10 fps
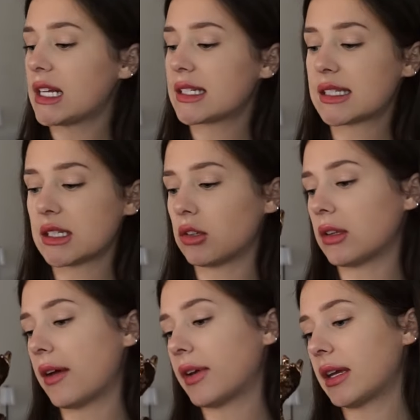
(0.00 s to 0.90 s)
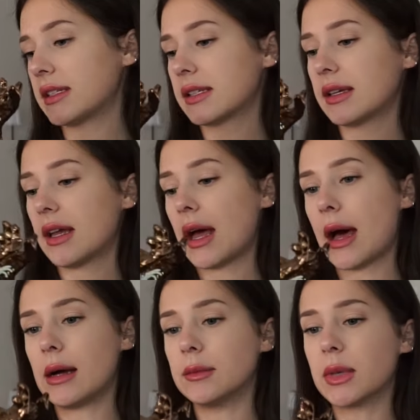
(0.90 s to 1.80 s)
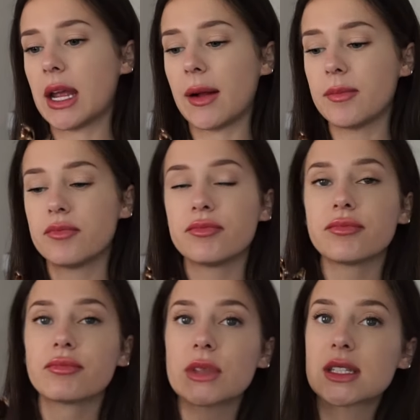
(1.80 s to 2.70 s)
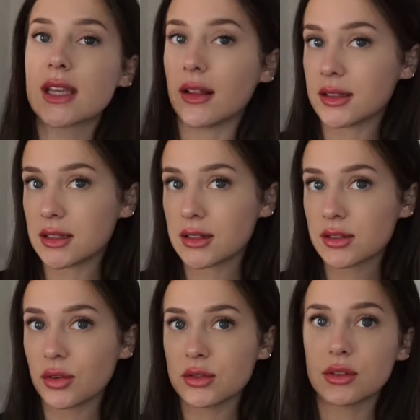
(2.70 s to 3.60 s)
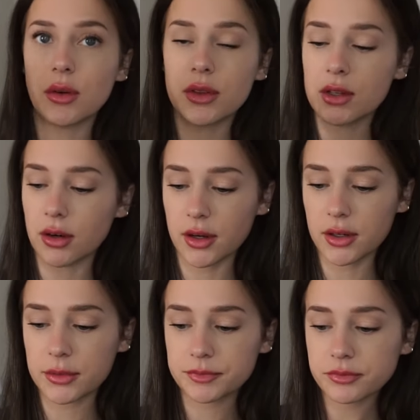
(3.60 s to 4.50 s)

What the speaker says: Still love it. But yeah, skeleton and skulls glow in the dark.